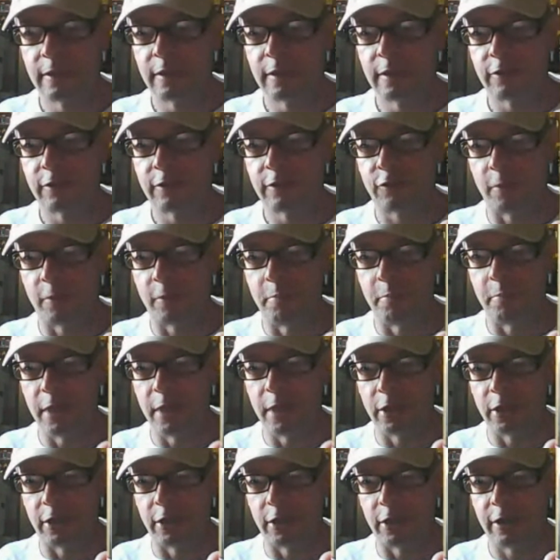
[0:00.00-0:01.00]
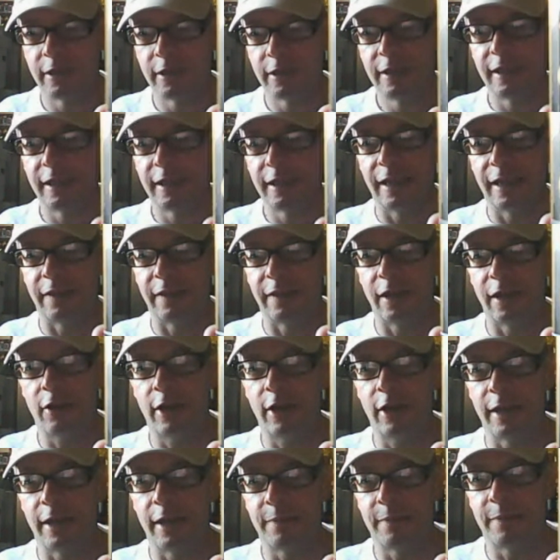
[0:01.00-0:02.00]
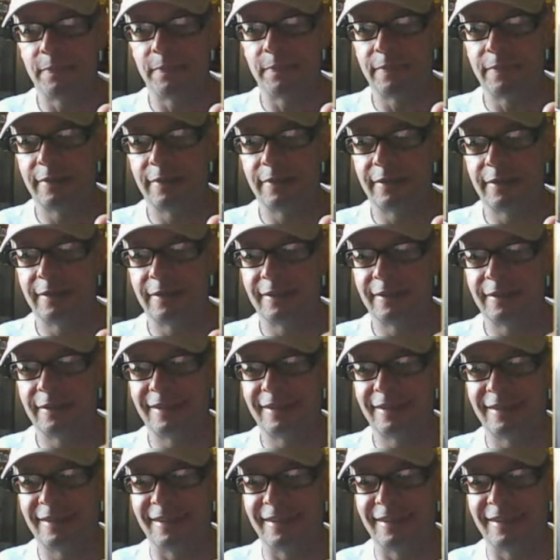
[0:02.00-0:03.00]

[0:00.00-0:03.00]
Because the labeling is very similar.